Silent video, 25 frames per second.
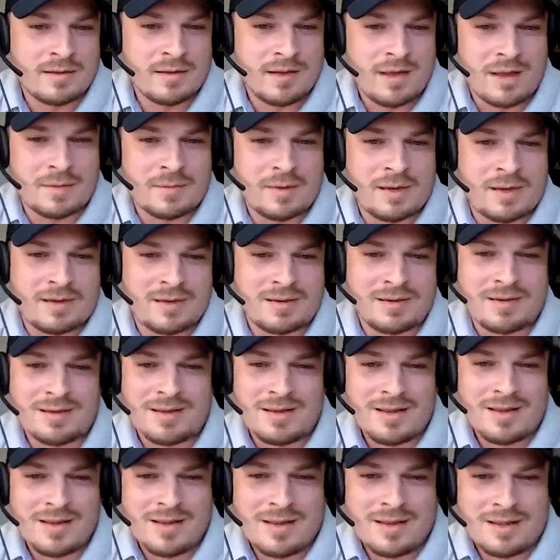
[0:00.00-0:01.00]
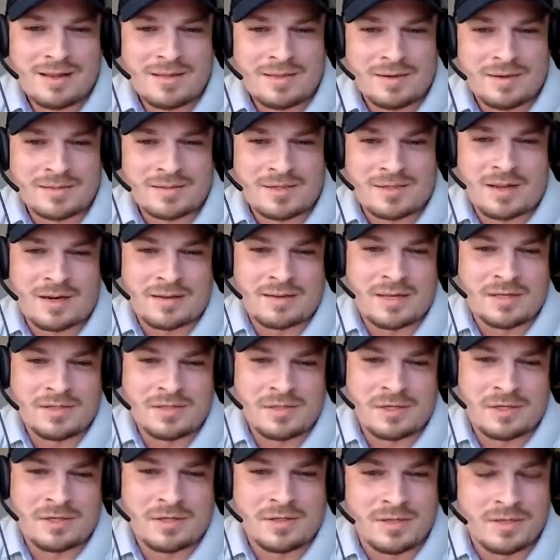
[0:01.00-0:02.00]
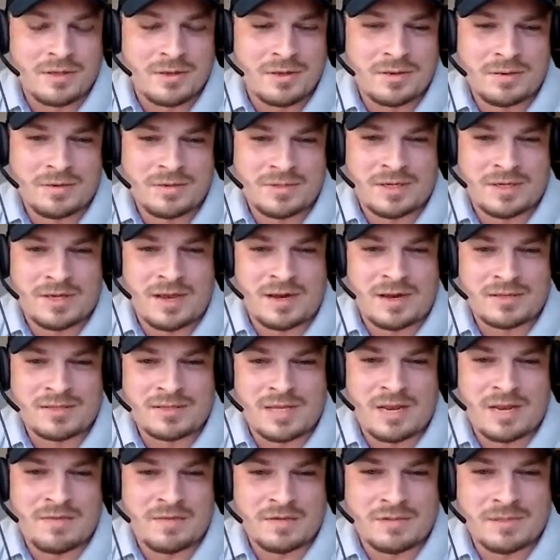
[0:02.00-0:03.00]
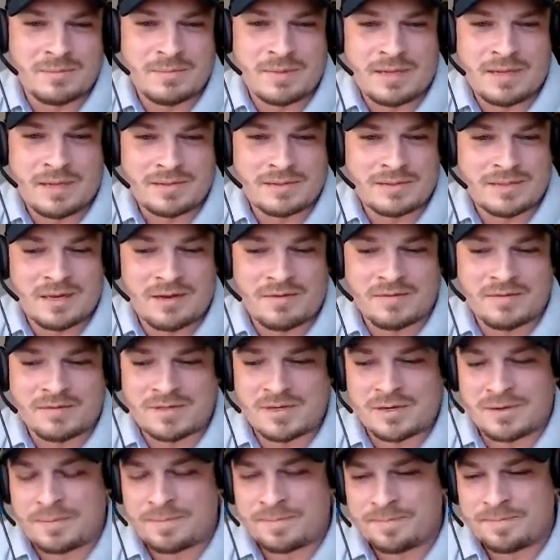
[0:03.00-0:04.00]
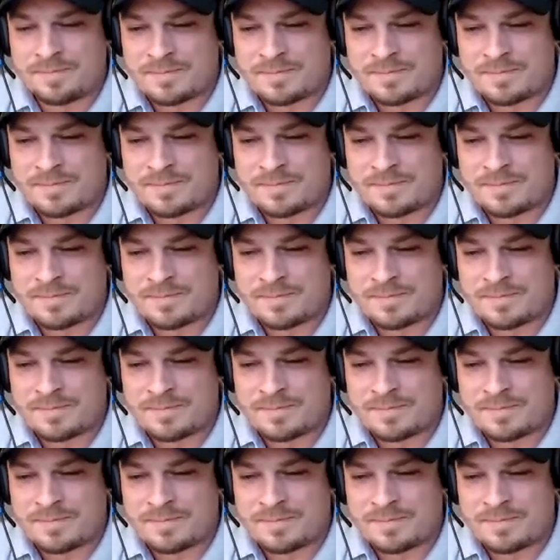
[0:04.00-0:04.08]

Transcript: I mean, there's a lot of things you can do to kind of siphon some of that stuff. So